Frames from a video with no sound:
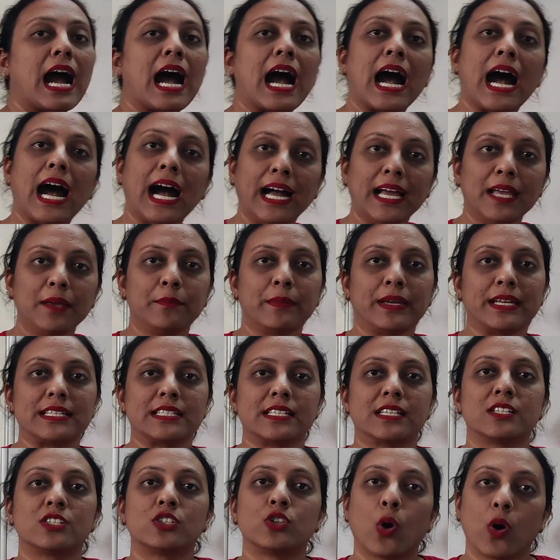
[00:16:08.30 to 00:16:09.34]
I met
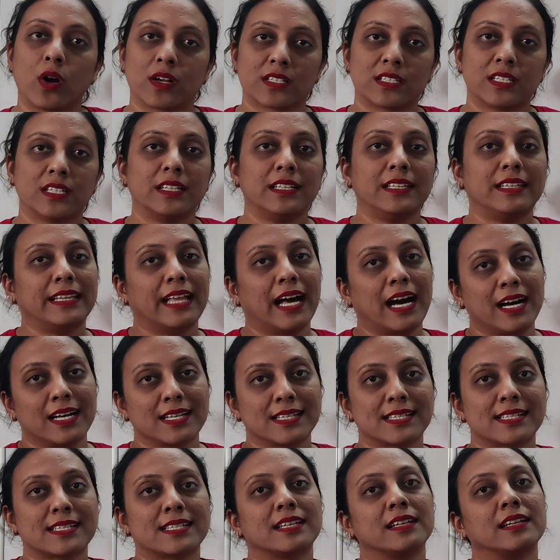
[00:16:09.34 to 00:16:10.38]
a doctor
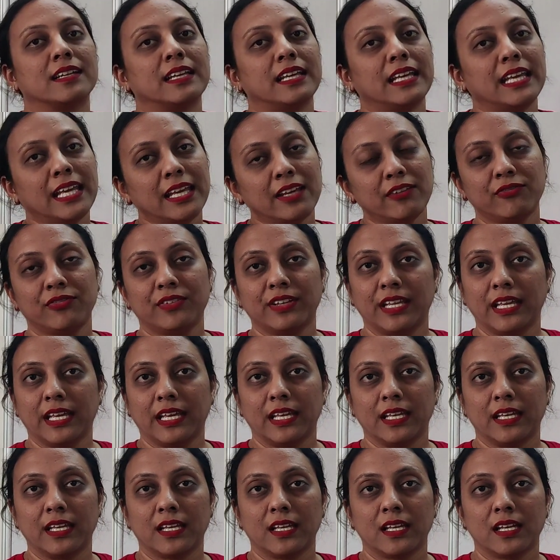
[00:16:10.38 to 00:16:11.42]
last
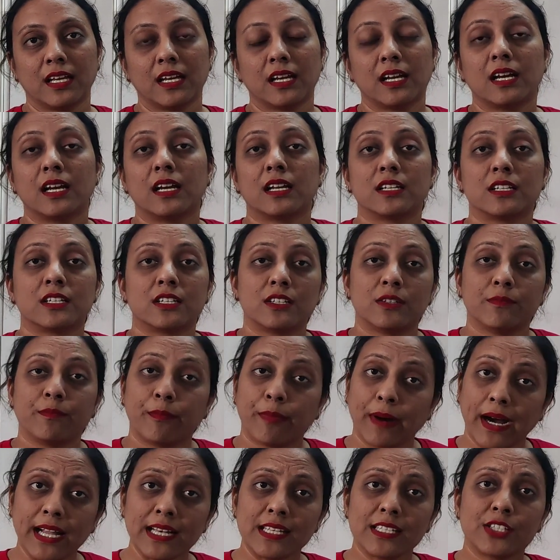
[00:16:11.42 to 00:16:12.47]
evening,
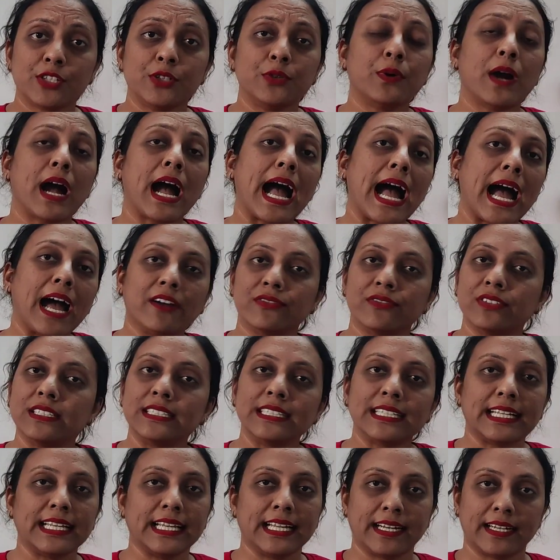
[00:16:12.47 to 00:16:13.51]
but you haven't
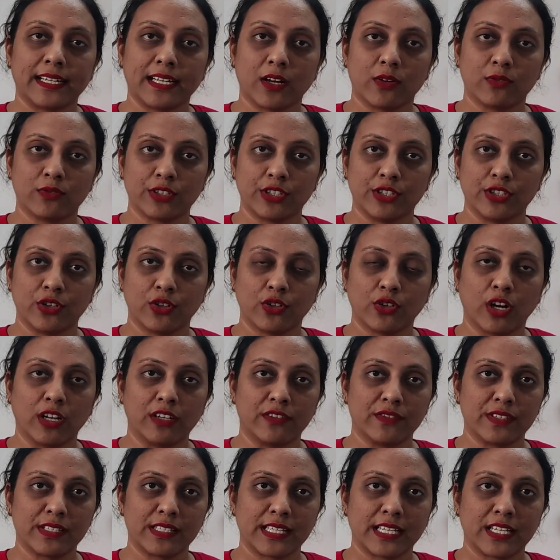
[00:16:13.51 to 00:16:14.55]
cleared out in your
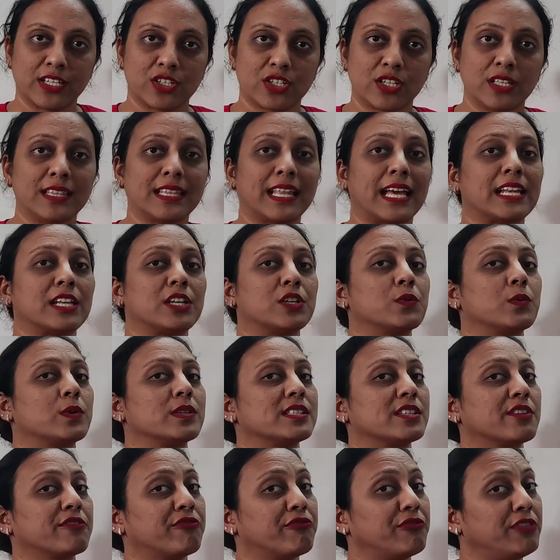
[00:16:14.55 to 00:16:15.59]
conversation that it was
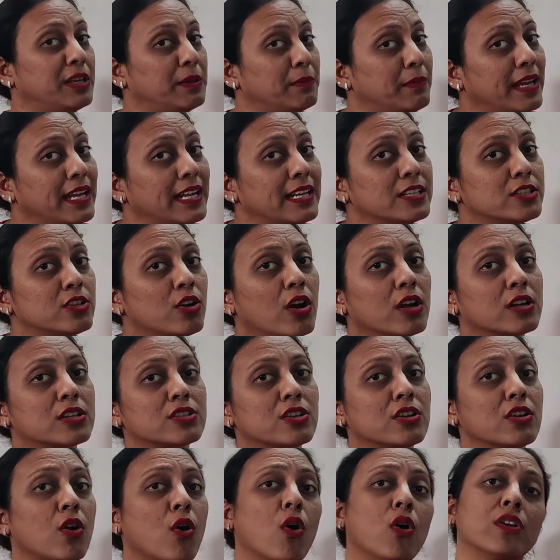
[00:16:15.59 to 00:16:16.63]
a female doctor
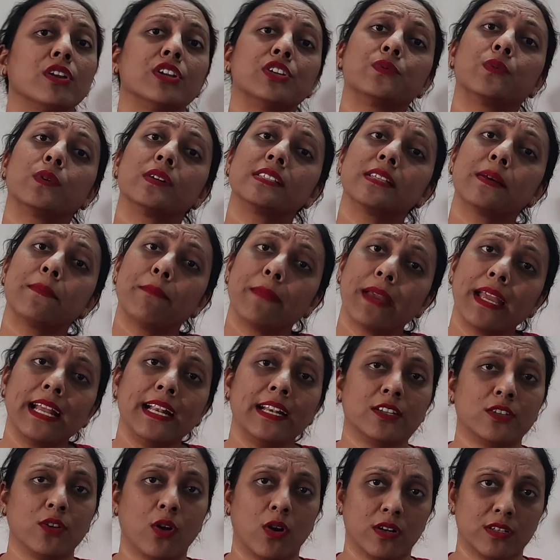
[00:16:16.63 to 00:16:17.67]
or it was a
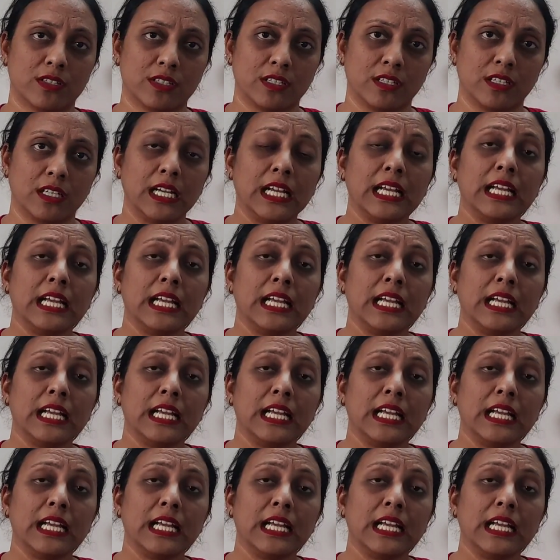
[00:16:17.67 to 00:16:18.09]
male doctor.